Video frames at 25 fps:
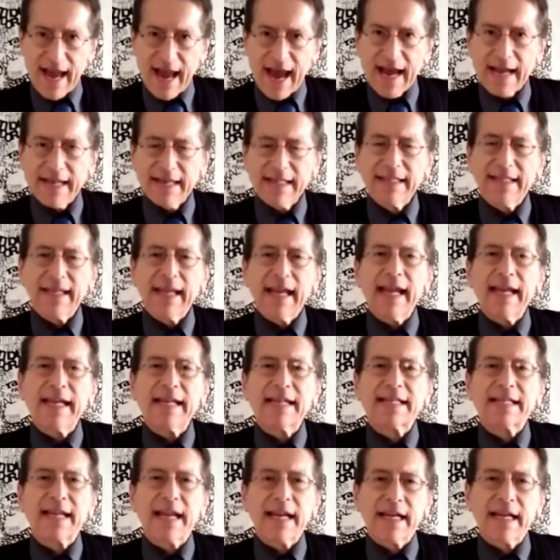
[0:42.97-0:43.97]
and
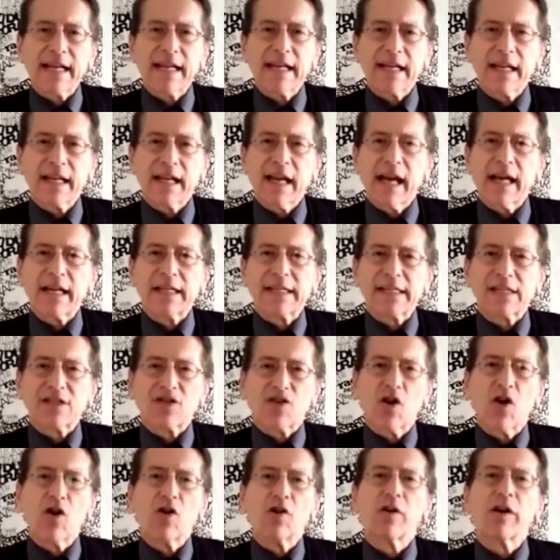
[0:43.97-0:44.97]
in taking a
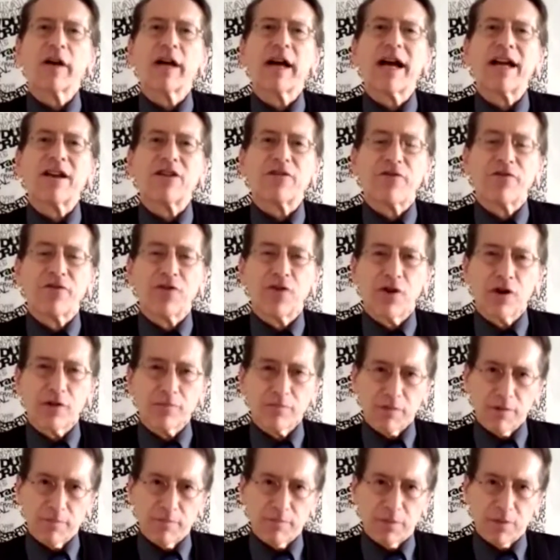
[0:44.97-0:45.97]
strong and
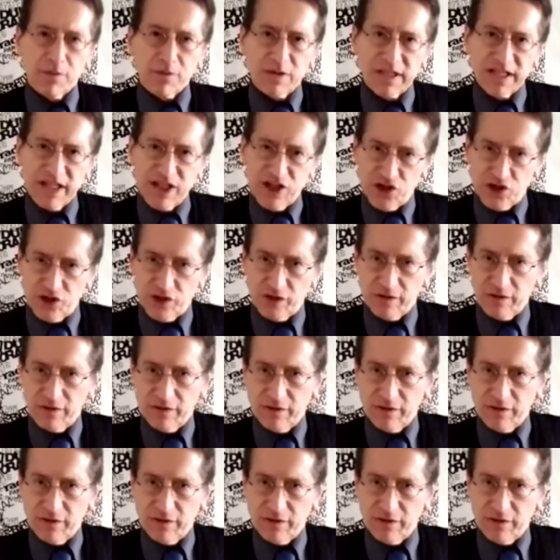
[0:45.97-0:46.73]
firm position